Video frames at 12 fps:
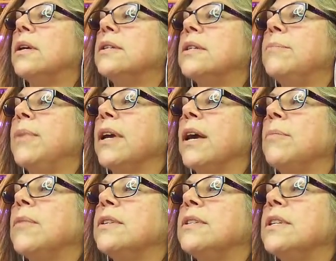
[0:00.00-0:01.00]
Does it pick
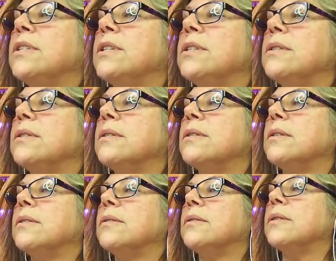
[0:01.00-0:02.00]
up the stitches?
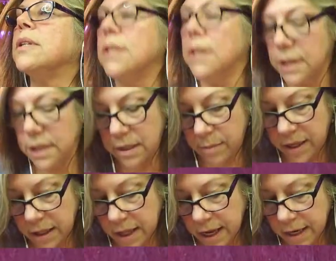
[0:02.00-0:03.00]
It's a little
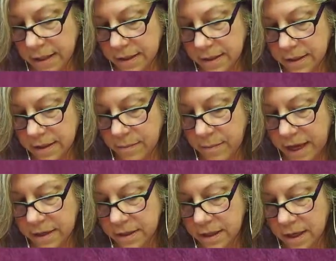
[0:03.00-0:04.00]
bit light.
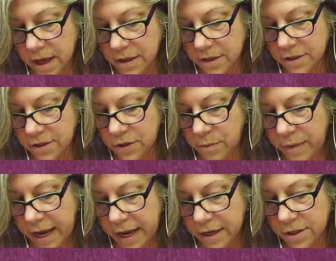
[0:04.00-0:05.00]
The colors do
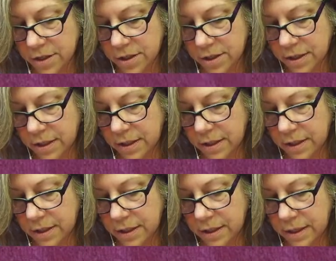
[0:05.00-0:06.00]
match,
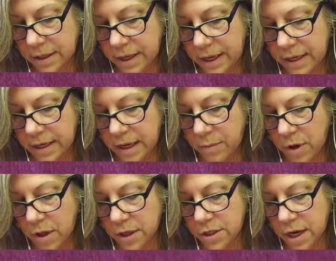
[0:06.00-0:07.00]
and I
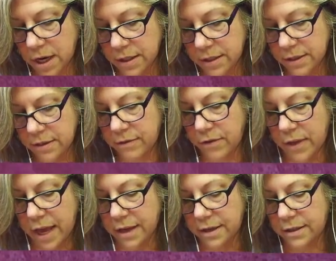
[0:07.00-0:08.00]
apologize for
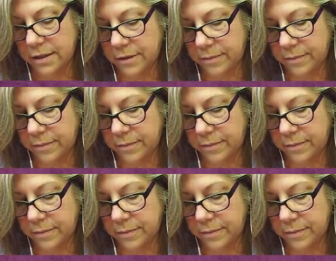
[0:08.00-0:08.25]
that.